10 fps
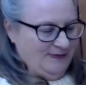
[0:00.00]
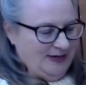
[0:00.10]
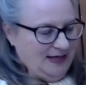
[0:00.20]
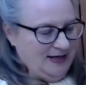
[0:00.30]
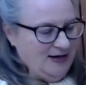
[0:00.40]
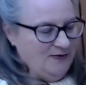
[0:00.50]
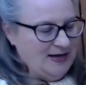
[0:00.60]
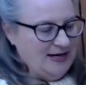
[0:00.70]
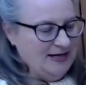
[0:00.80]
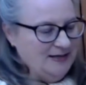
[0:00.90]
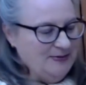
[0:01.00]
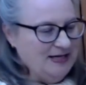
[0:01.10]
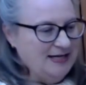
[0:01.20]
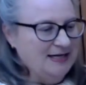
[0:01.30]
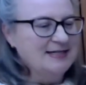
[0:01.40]
and at the
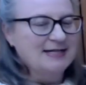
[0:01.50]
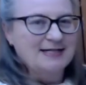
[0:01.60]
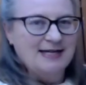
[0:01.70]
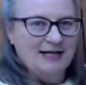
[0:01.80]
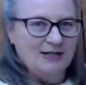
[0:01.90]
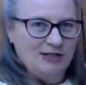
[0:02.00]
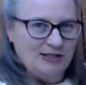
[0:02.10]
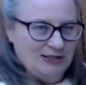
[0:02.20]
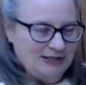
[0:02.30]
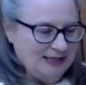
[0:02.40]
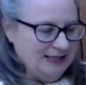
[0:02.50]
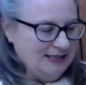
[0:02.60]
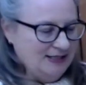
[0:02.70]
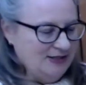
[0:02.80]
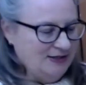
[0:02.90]
beginning it does take a lot longer.
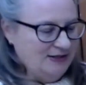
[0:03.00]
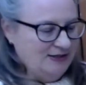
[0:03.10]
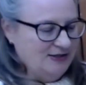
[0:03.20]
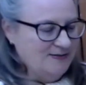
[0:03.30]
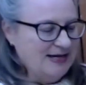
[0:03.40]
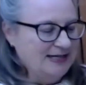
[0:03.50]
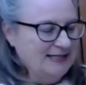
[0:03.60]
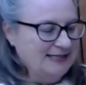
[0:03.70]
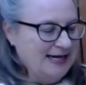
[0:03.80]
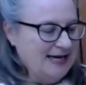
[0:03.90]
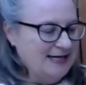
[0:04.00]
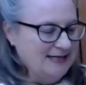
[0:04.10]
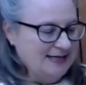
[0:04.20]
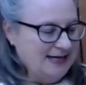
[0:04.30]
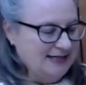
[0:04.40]
To make a skein
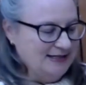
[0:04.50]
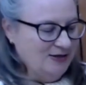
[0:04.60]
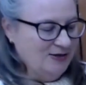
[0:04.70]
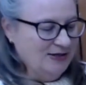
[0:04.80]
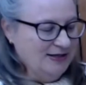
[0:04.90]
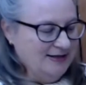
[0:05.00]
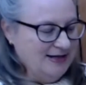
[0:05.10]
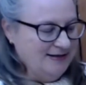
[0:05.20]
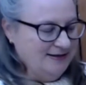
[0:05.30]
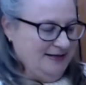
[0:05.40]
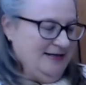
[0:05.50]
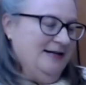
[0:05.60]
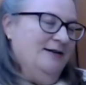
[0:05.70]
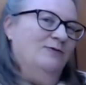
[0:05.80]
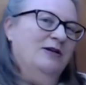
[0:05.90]
takes longer than
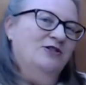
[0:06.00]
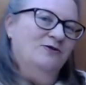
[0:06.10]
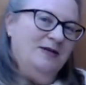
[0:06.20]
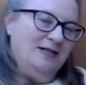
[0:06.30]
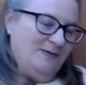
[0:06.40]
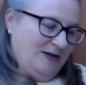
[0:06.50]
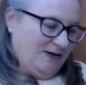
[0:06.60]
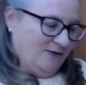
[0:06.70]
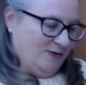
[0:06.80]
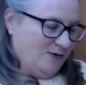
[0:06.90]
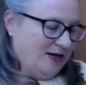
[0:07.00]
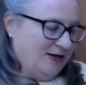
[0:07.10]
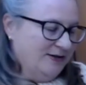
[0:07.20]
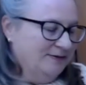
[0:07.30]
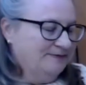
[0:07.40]
once you've been spinning for a
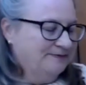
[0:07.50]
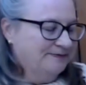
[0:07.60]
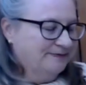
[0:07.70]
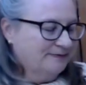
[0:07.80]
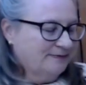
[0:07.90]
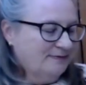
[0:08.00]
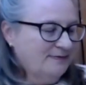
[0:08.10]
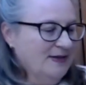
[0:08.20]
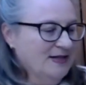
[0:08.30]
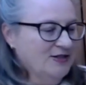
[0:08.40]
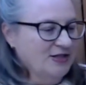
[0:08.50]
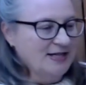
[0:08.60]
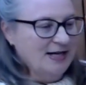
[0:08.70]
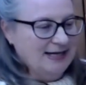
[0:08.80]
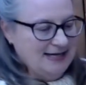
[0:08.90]
while. So it's
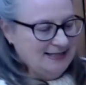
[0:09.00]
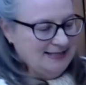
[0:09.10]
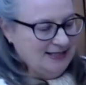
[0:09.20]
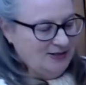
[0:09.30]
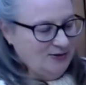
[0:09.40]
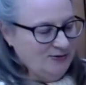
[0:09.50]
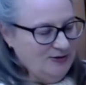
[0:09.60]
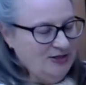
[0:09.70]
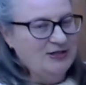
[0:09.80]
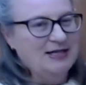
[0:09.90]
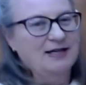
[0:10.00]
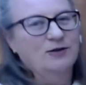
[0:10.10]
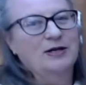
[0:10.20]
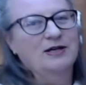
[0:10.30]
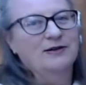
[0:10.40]
like any skill, you get
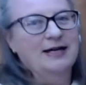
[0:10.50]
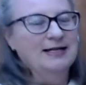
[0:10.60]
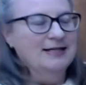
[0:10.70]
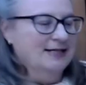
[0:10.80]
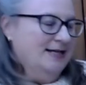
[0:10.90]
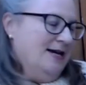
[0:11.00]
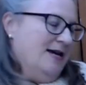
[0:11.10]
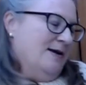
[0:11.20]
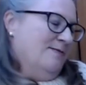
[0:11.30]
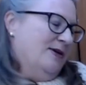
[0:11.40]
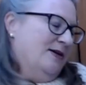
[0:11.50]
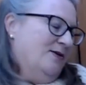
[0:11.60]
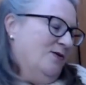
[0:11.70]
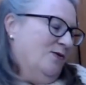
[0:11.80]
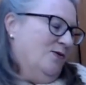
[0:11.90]
quicker at it. But
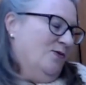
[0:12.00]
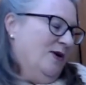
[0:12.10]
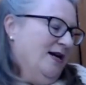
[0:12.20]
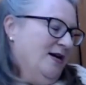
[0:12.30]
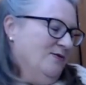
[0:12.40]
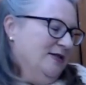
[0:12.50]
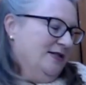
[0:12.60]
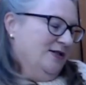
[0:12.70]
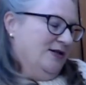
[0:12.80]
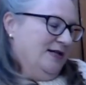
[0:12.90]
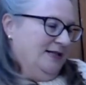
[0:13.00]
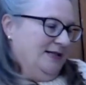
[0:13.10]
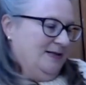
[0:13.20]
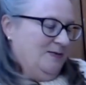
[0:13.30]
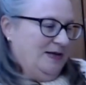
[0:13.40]
when I was learning to
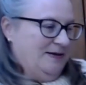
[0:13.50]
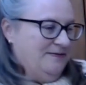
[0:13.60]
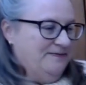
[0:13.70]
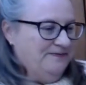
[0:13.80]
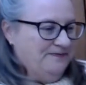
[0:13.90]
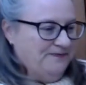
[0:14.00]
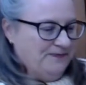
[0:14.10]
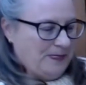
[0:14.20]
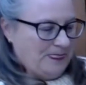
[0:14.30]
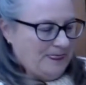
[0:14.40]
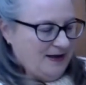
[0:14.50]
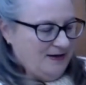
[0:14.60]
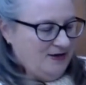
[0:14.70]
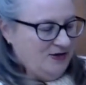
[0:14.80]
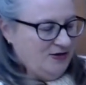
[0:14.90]
spin,
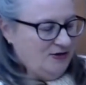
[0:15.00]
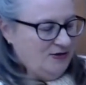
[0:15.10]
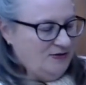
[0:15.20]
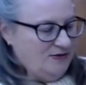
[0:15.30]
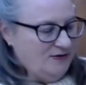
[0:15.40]
you